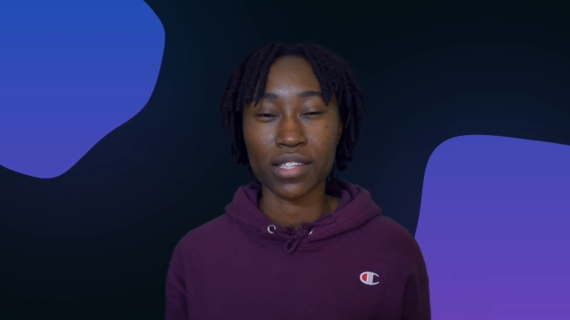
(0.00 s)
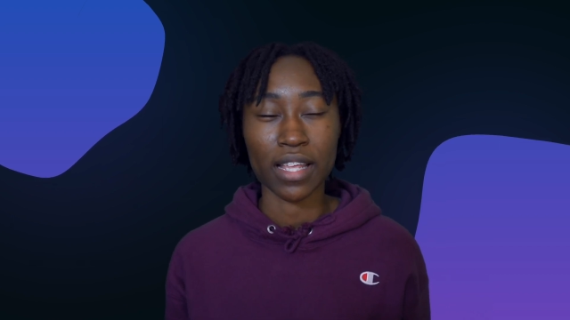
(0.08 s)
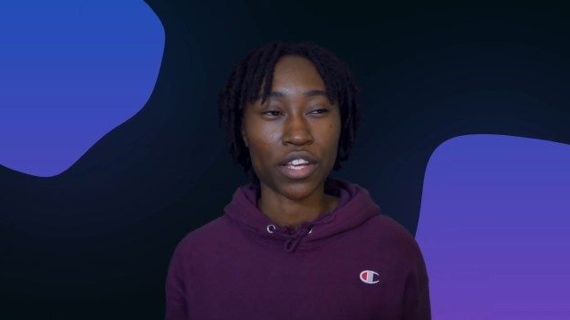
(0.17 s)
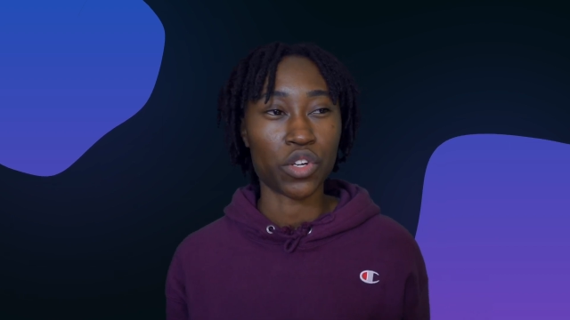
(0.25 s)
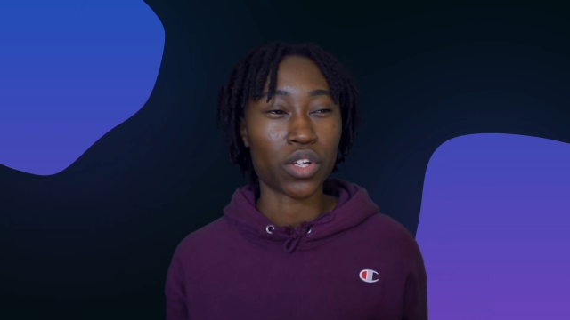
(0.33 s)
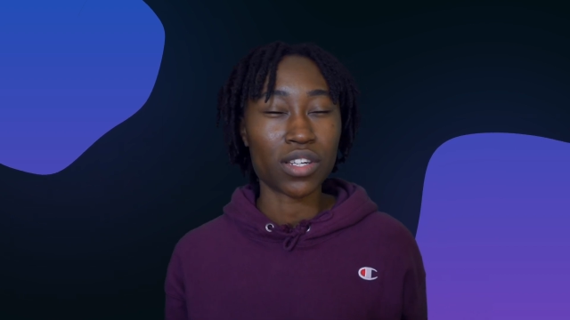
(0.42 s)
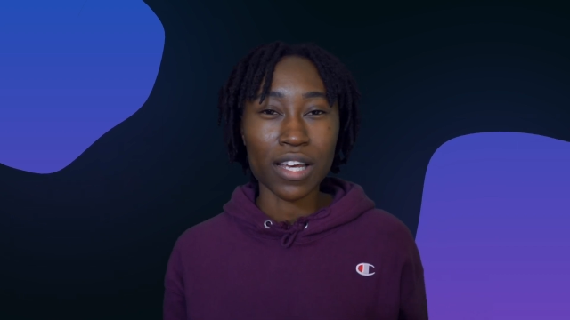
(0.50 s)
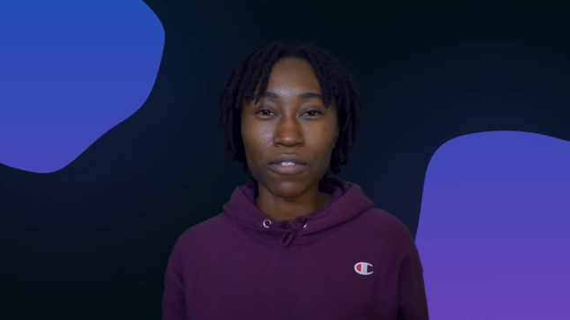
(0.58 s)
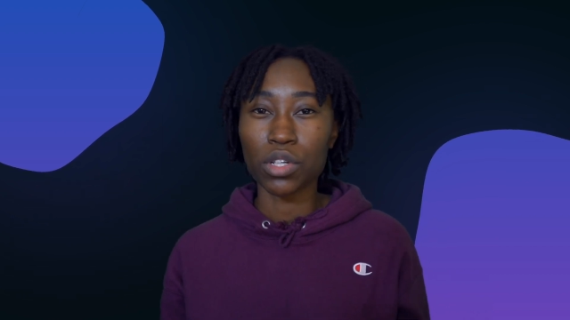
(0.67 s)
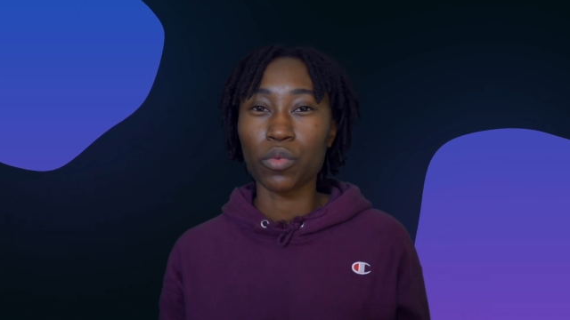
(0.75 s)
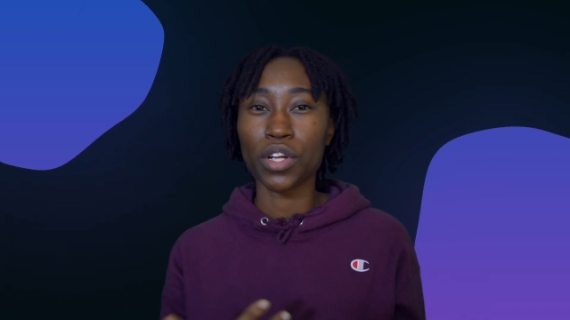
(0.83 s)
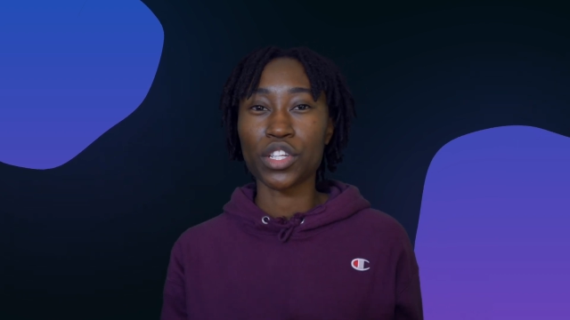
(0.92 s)
that you can
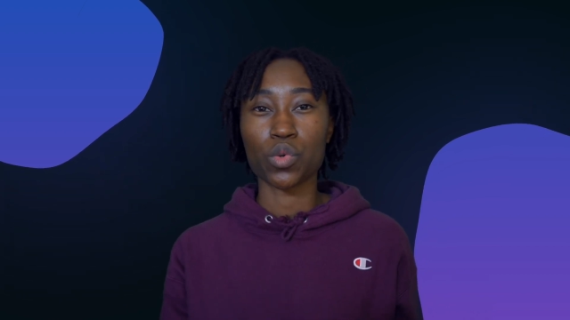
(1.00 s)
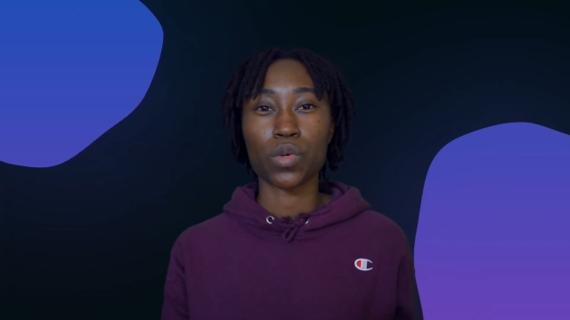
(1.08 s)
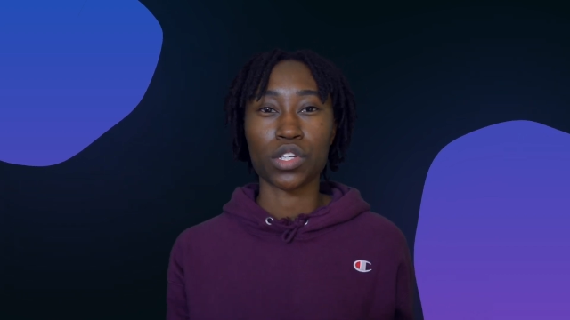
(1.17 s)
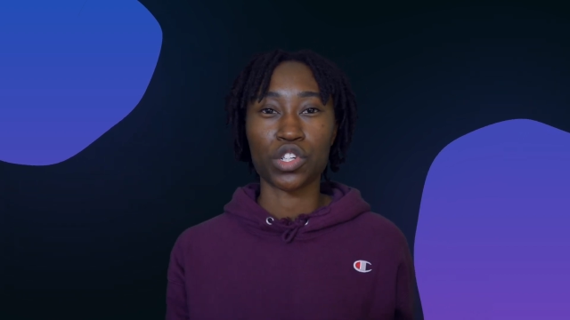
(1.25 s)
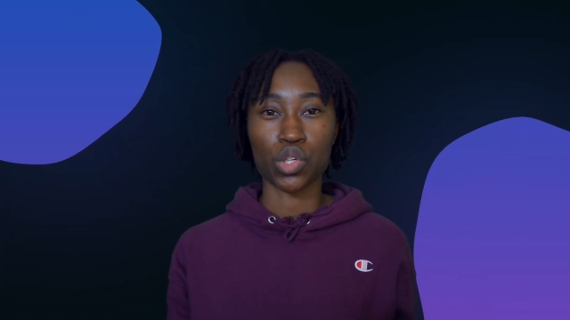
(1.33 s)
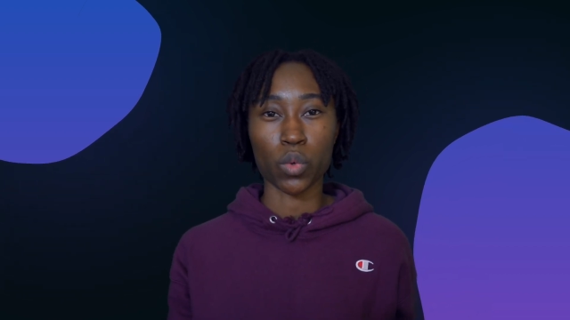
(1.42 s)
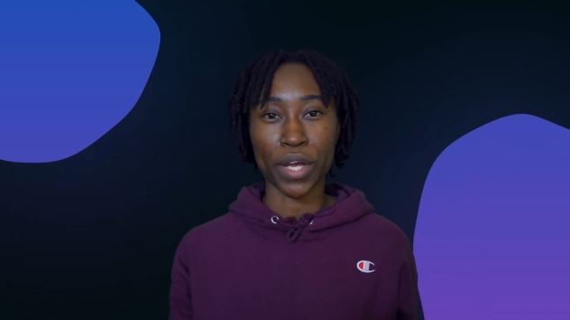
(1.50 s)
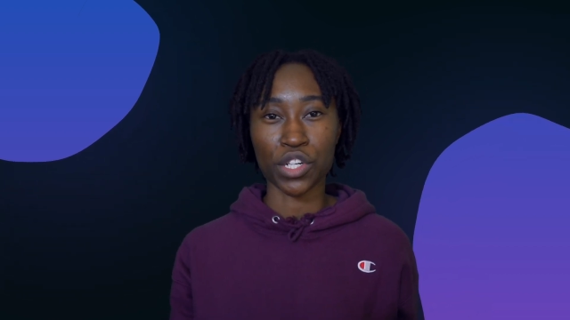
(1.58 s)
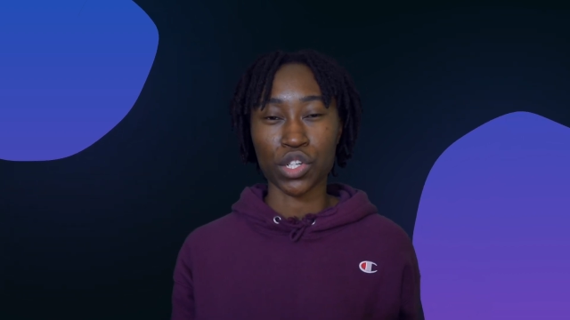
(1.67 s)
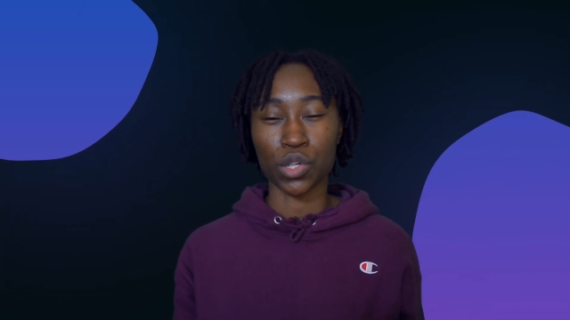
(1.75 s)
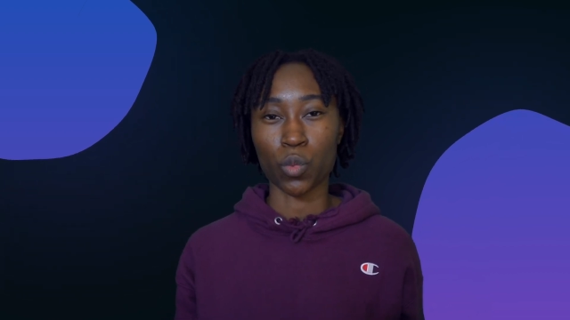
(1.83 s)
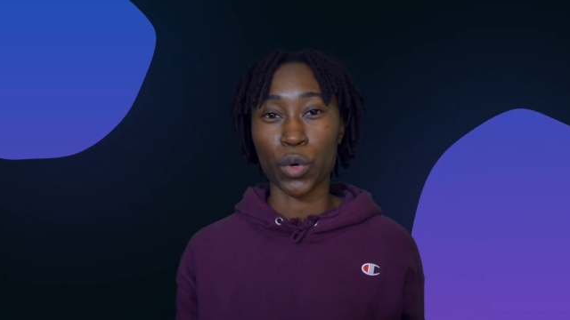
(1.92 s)
definitely run into a
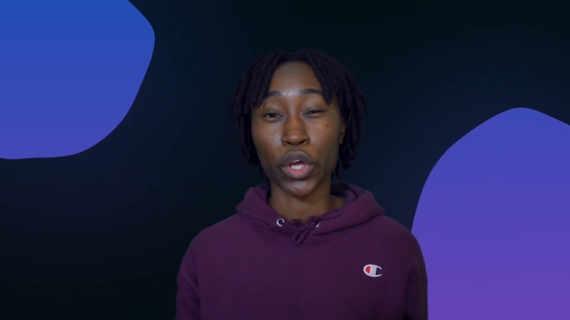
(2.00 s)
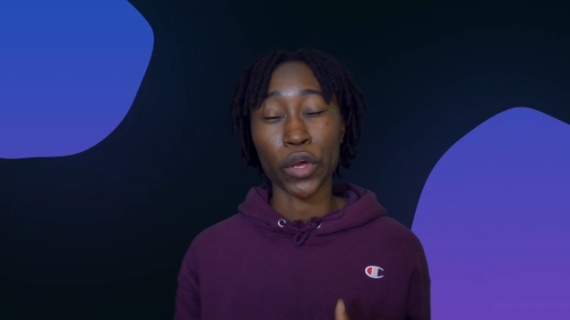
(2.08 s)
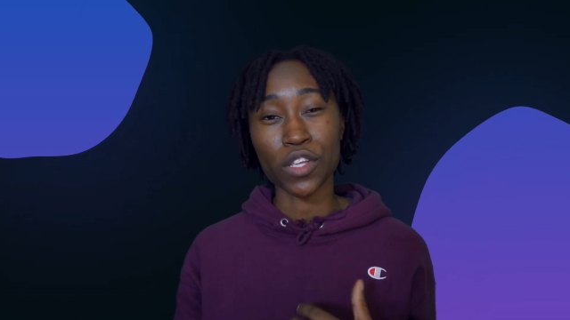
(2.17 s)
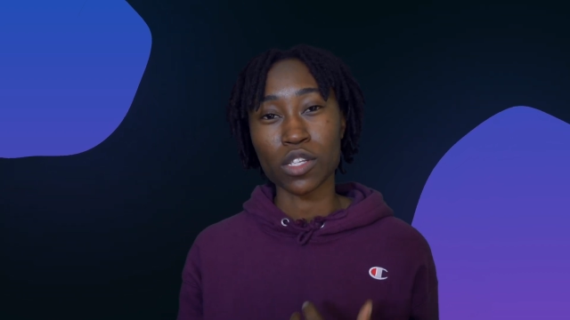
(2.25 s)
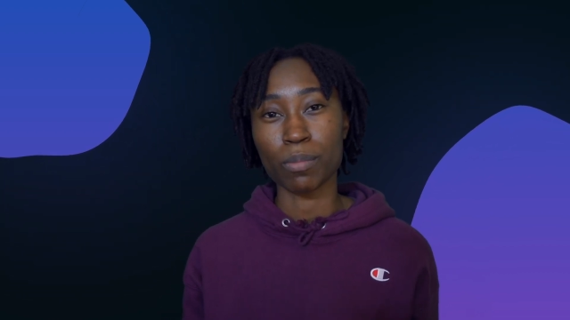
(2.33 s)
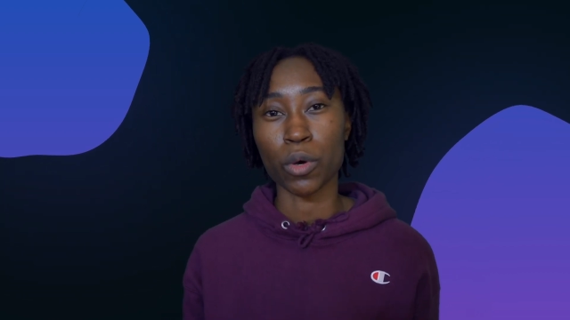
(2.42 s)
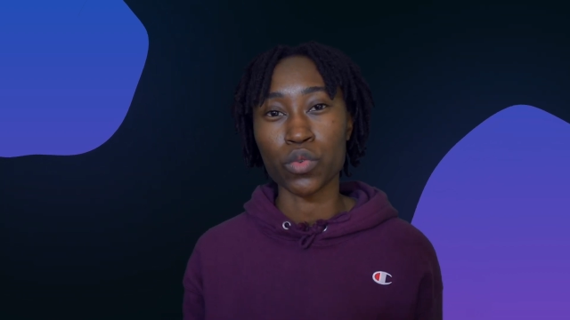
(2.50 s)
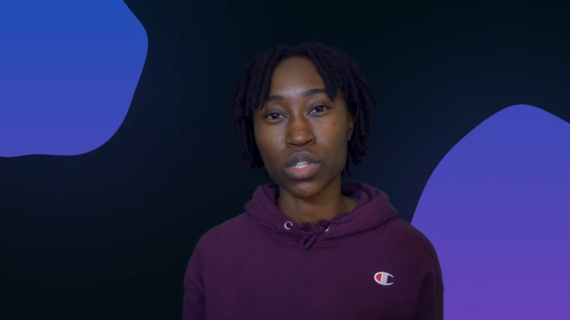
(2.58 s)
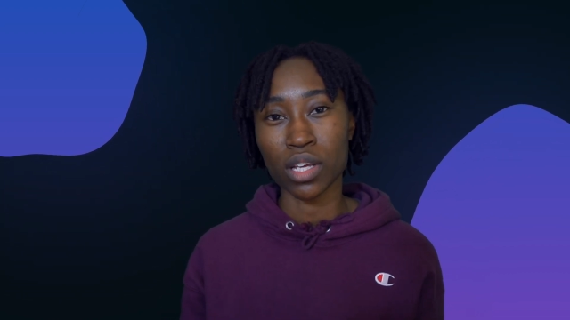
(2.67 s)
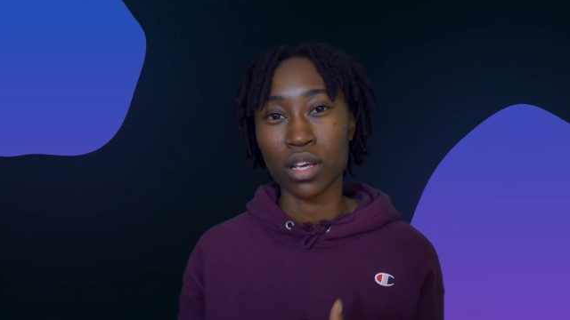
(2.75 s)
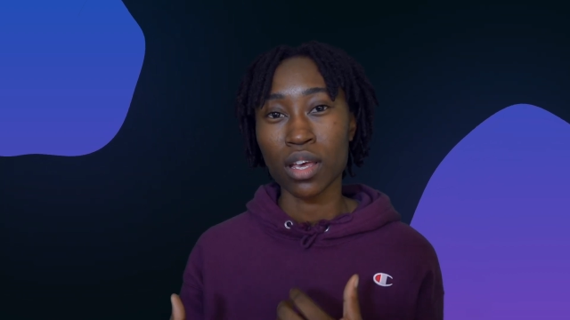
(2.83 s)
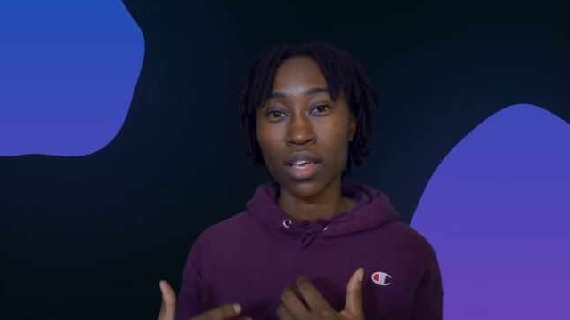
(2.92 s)
situation where you're
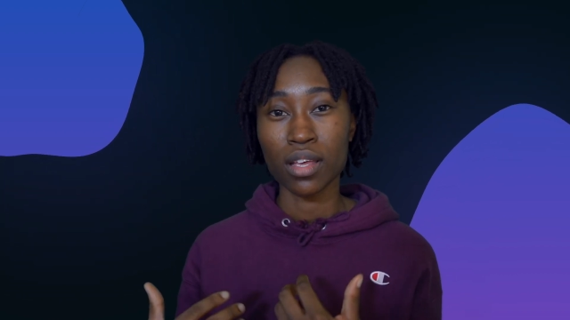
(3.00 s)
exposing